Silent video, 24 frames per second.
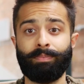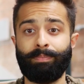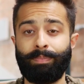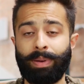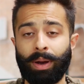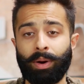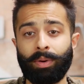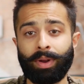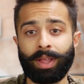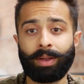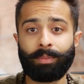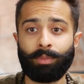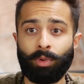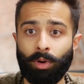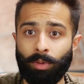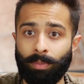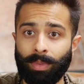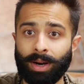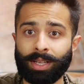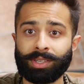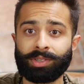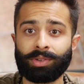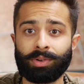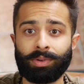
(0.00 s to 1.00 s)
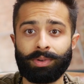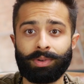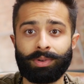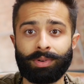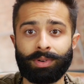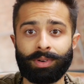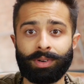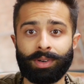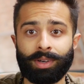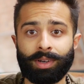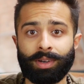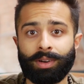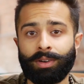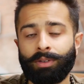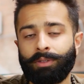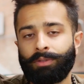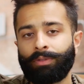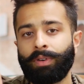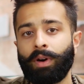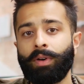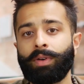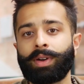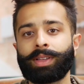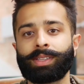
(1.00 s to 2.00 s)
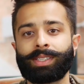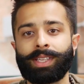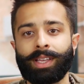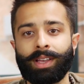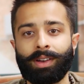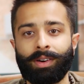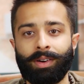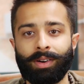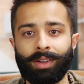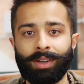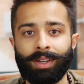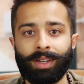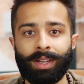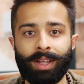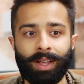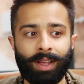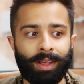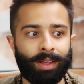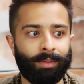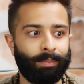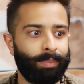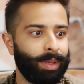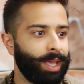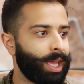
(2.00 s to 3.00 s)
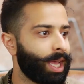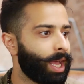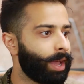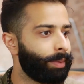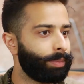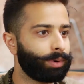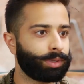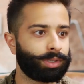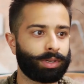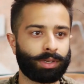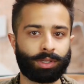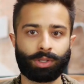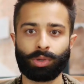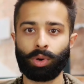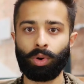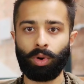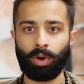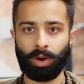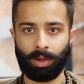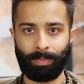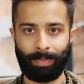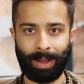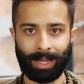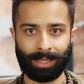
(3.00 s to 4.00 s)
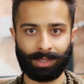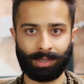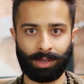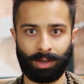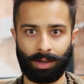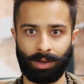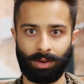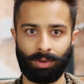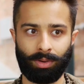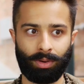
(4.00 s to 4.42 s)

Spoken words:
building more muscle, focusing on being able to talk better,